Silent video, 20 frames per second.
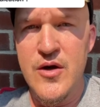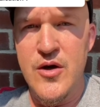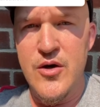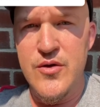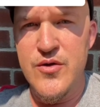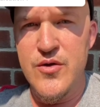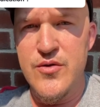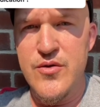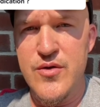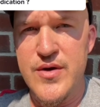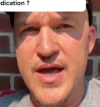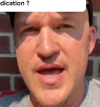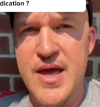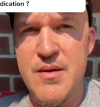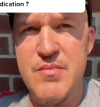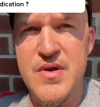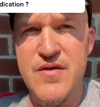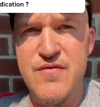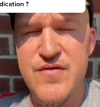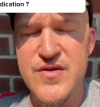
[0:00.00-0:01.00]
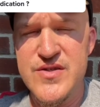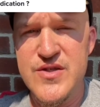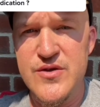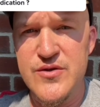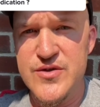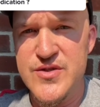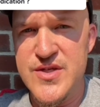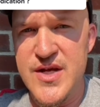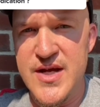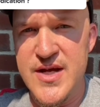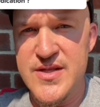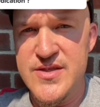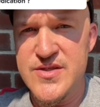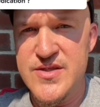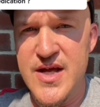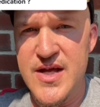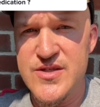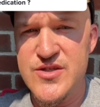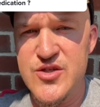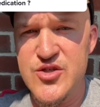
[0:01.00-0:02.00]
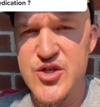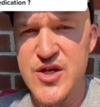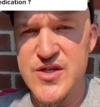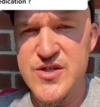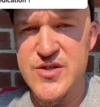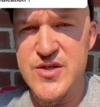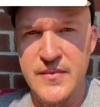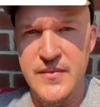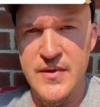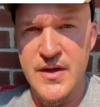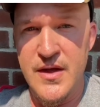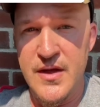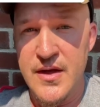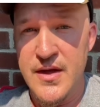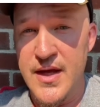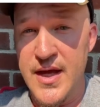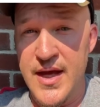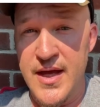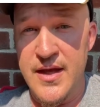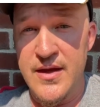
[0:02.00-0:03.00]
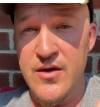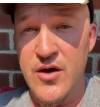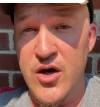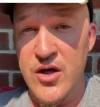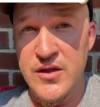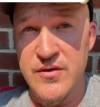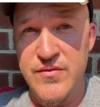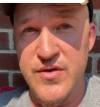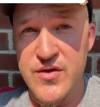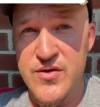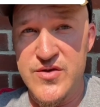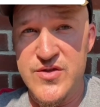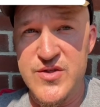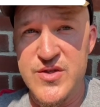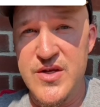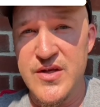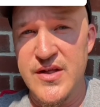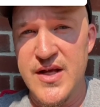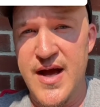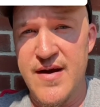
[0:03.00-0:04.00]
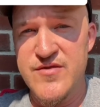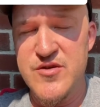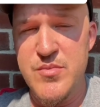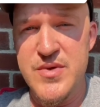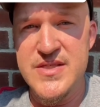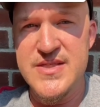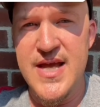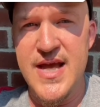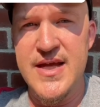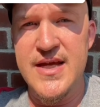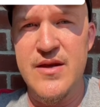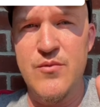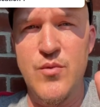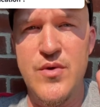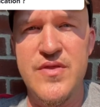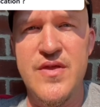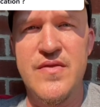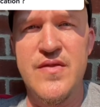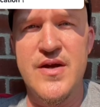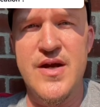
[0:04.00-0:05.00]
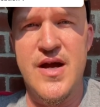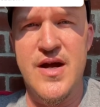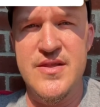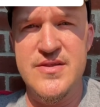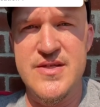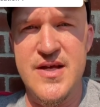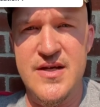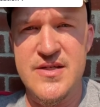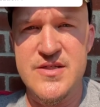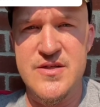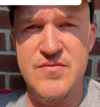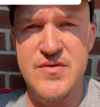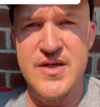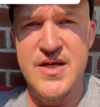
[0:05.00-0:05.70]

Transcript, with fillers: although there can be physical signs that suggest it, and all of those still have to be taken within the context of the